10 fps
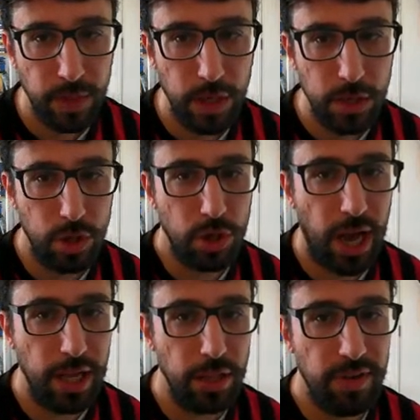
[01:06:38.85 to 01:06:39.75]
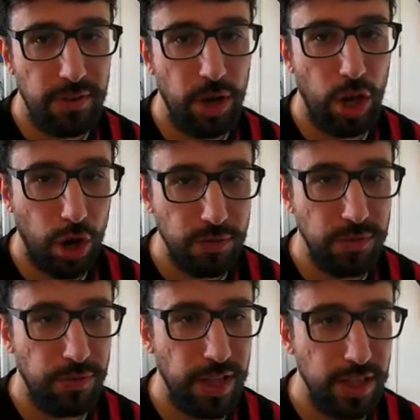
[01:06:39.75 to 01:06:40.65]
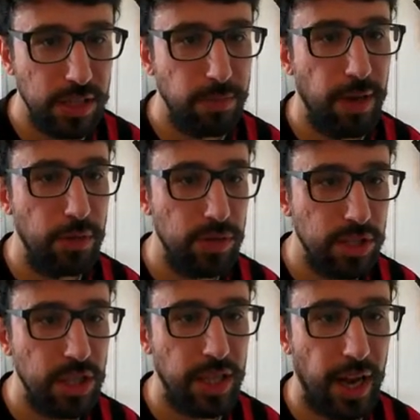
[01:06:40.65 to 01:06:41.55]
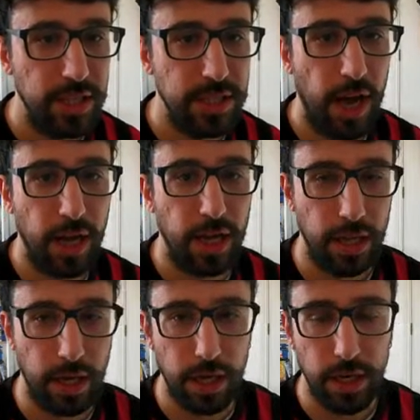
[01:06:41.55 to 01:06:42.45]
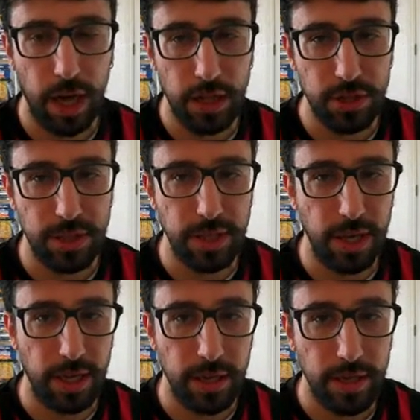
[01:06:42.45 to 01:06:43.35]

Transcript: So you kind of have a lot of defenders, but you still can attack in counter-attack.